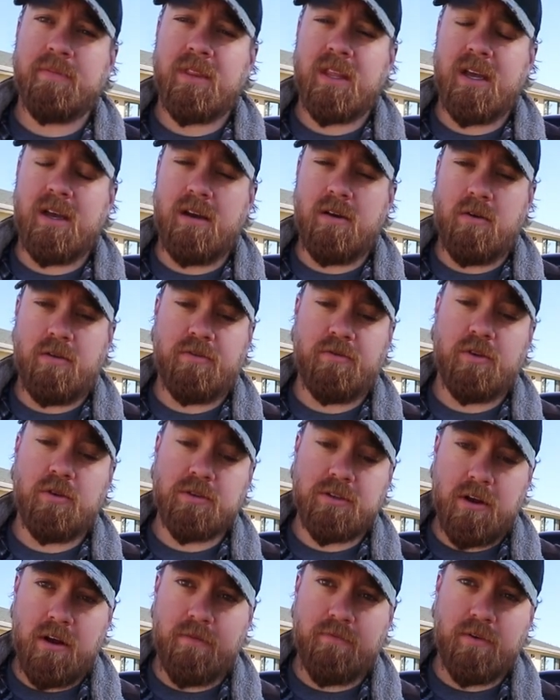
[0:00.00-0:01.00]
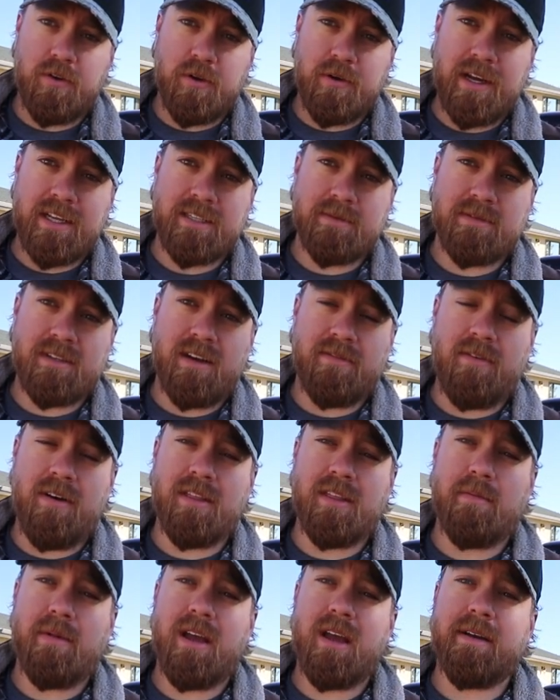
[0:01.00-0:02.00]
if we do get some stuff
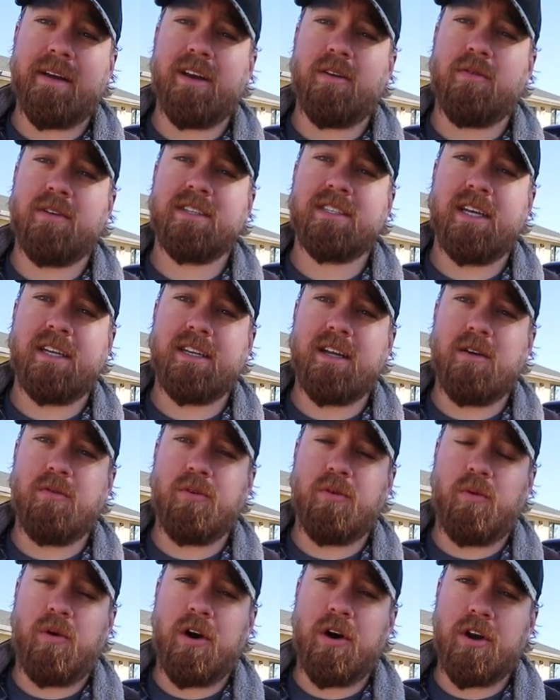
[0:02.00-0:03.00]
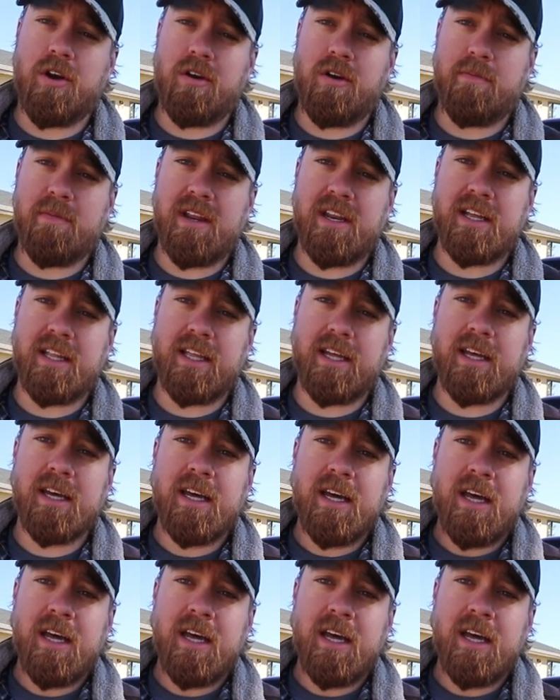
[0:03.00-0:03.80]
on the paint, I'm going to rinse that down with water immediately.